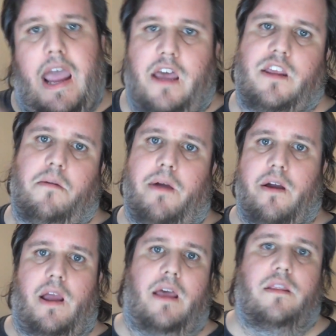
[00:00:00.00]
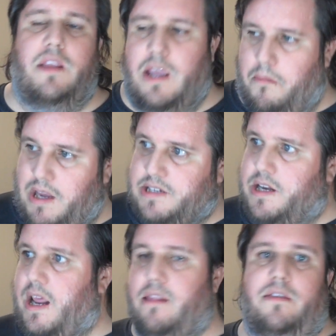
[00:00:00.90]
And the
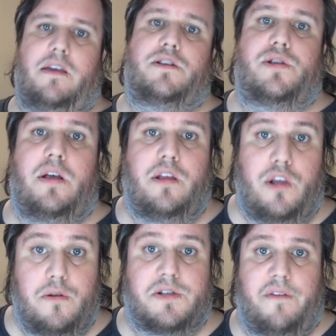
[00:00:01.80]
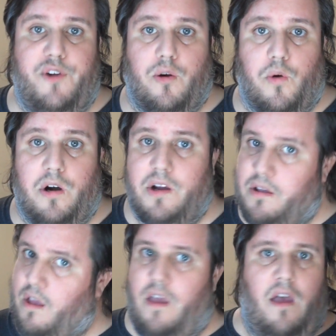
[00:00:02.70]
Amazing Atheist use of your work
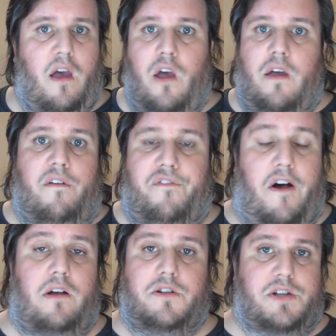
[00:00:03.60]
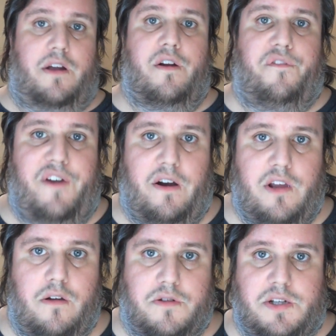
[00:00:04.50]
falls under fair
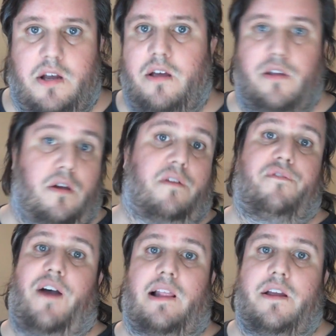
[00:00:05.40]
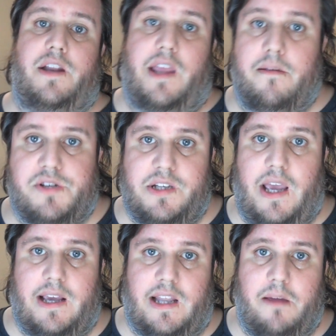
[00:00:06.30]
use. You can file a
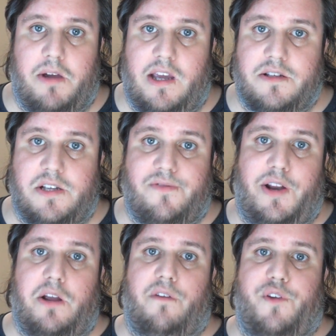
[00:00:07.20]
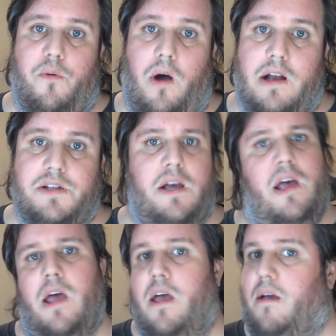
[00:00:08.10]
DMCA claim against his video if you want,
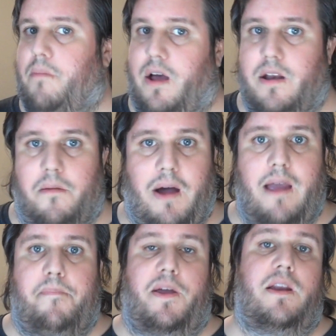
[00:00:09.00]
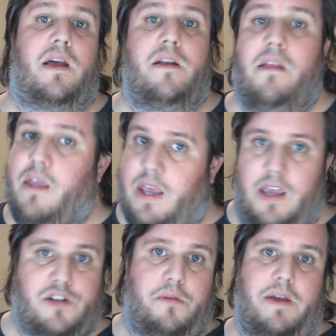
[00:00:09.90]
but in my opinion,
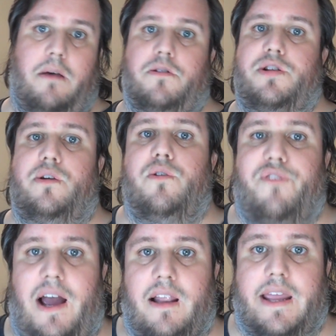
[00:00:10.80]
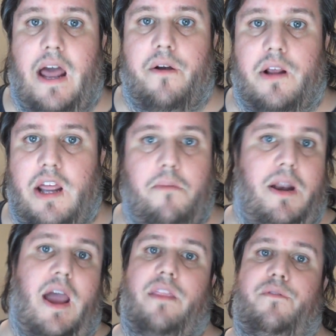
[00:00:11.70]
he should be able to file a counterclaim
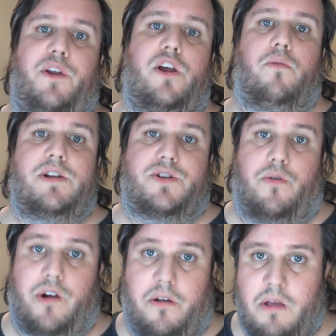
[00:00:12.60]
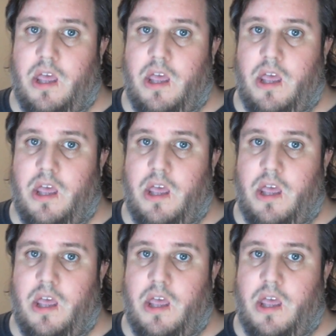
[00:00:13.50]
and have the video restored.